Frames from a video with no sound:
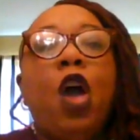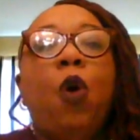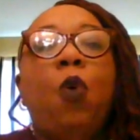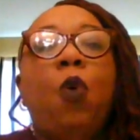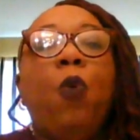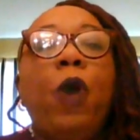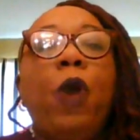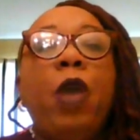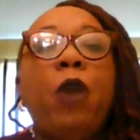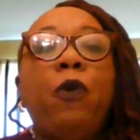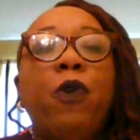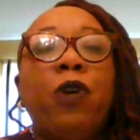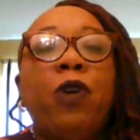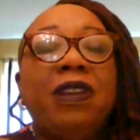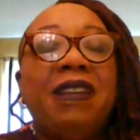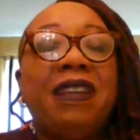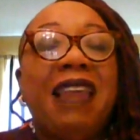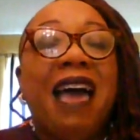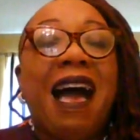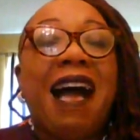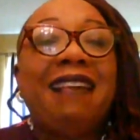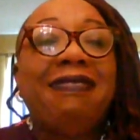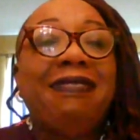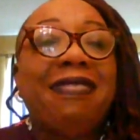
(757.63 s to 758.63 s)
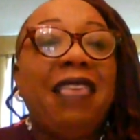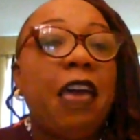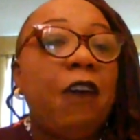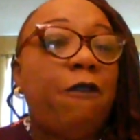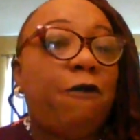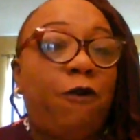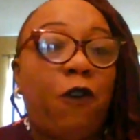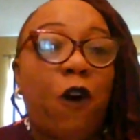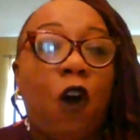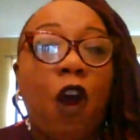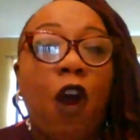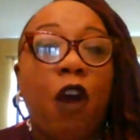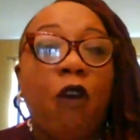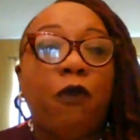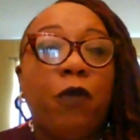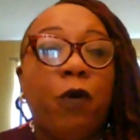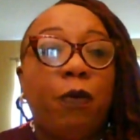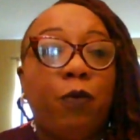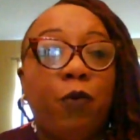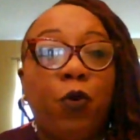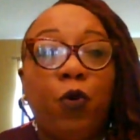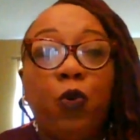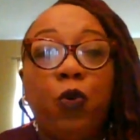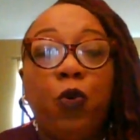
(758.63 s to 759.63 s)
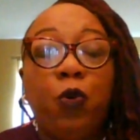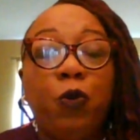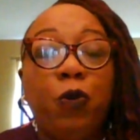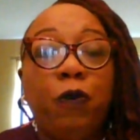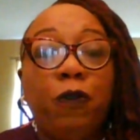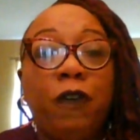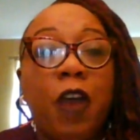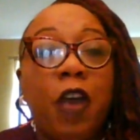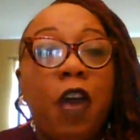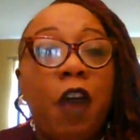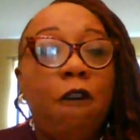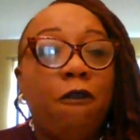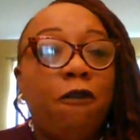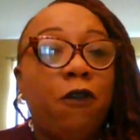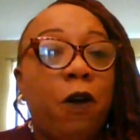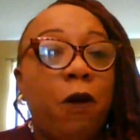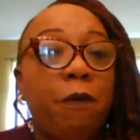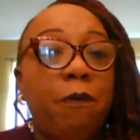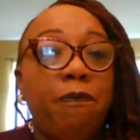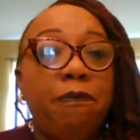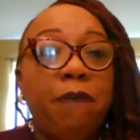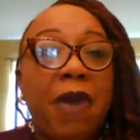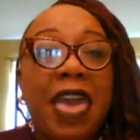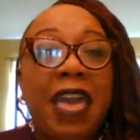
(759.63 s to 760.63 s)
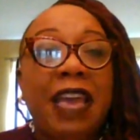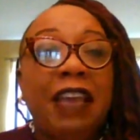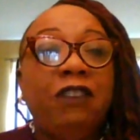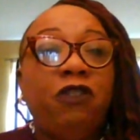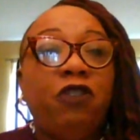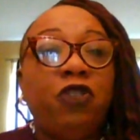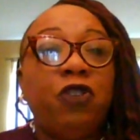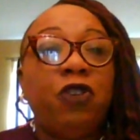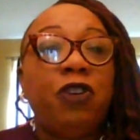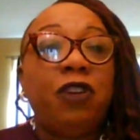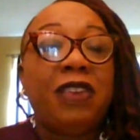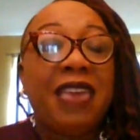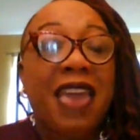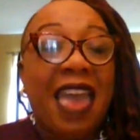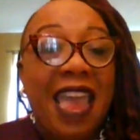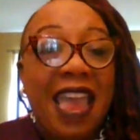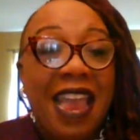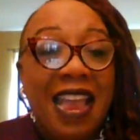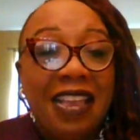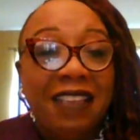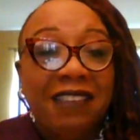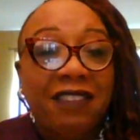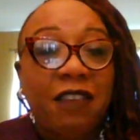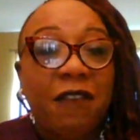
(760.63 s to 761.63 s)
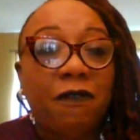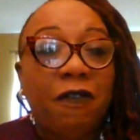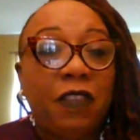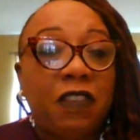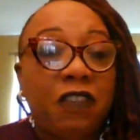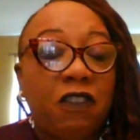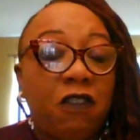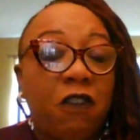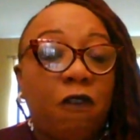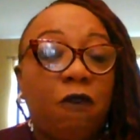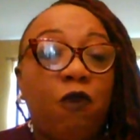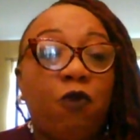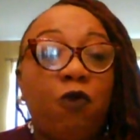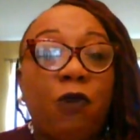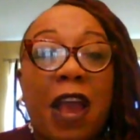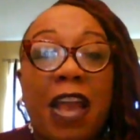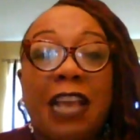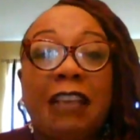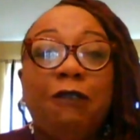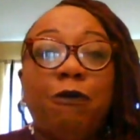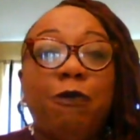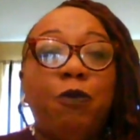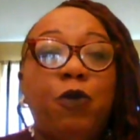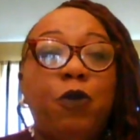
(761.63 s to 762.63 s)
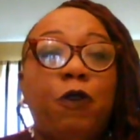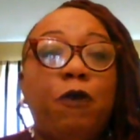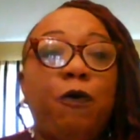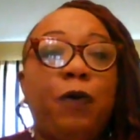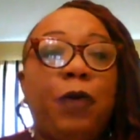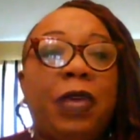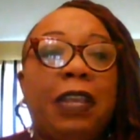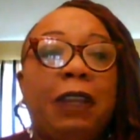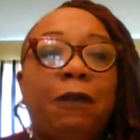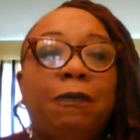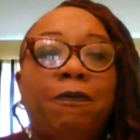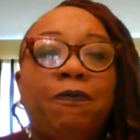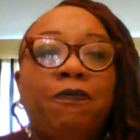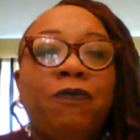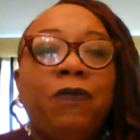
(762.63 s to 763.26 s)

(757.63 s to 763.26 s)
we were not that far removed from major gains of the Civil Rights Movement,